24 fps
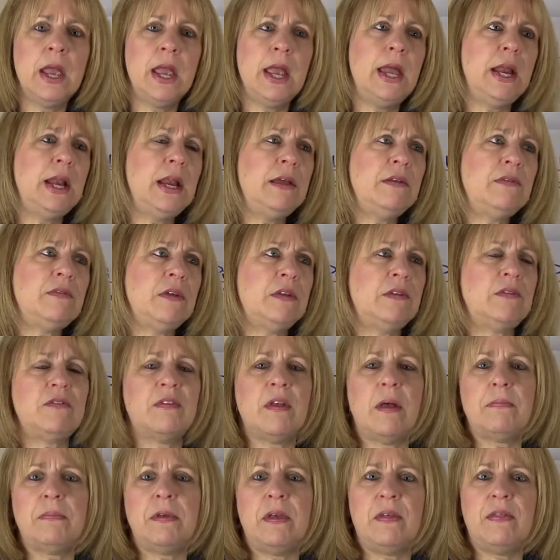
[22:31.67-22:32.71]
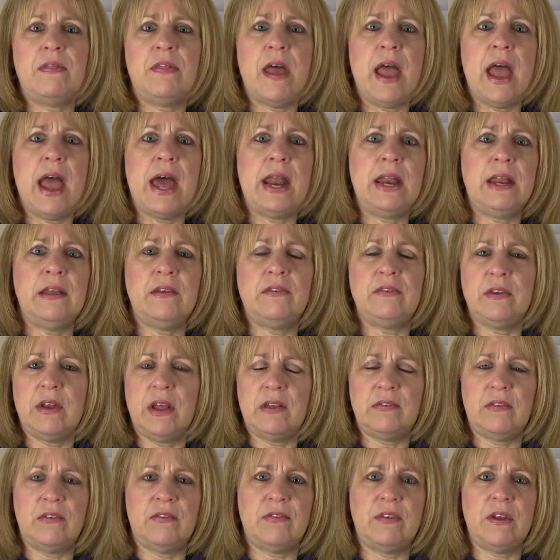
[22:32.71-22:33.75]
It isn't something that is
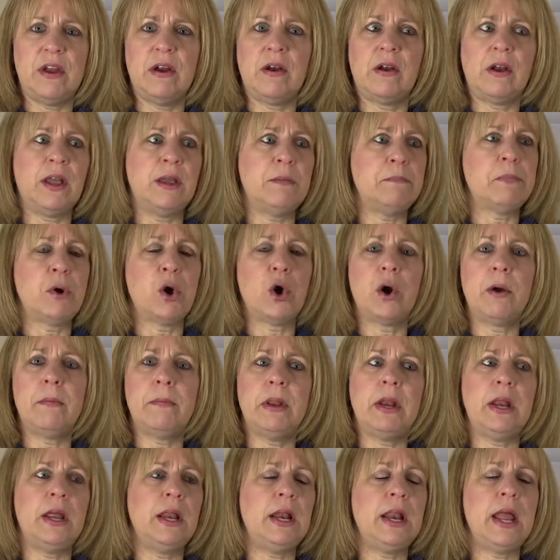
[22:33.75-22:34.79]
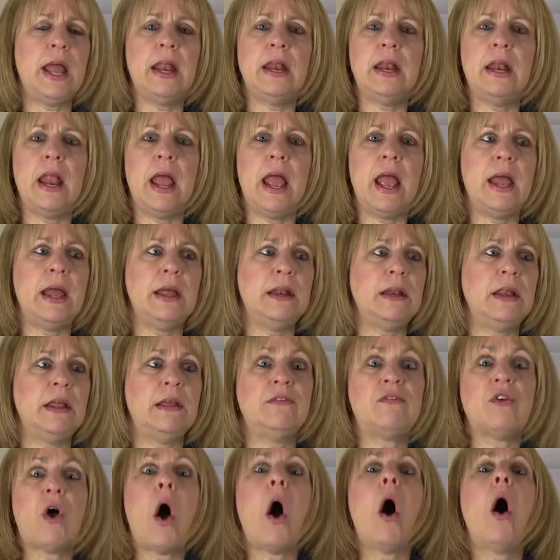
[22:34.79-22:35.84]
necessarily permanent and
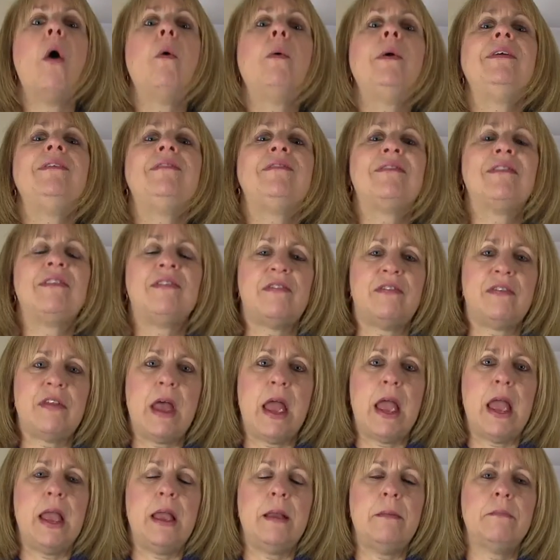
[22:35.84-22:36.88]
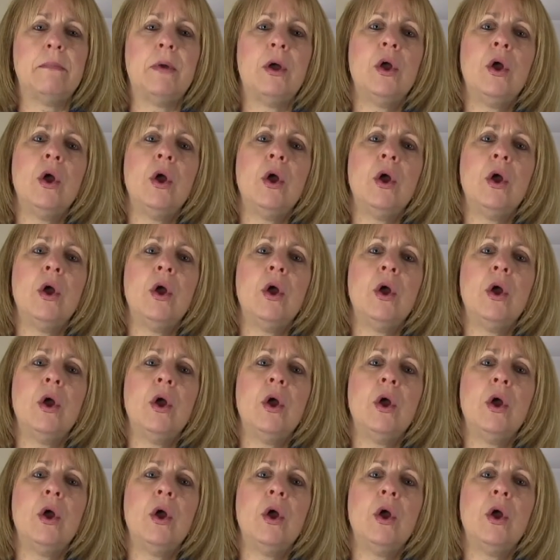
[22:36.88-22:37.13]
is always the same.